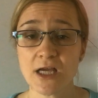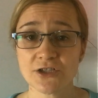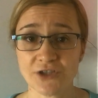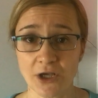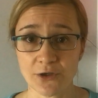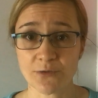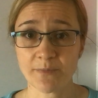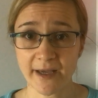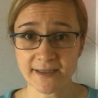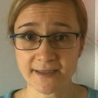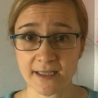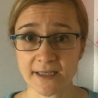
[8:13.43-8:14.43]
So you
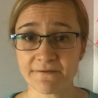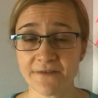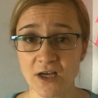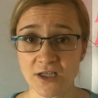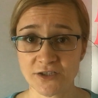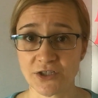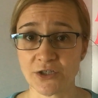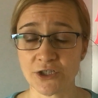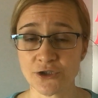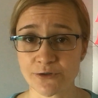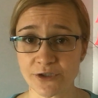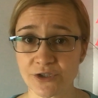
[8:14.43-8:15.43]
basically first you
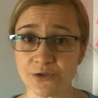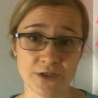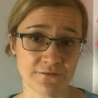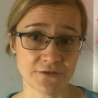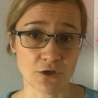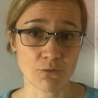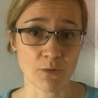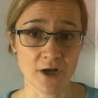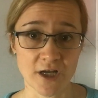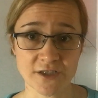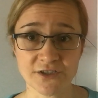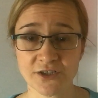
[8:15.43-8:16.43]
introduce a few
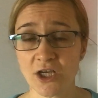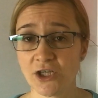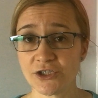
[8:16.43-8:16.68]
words,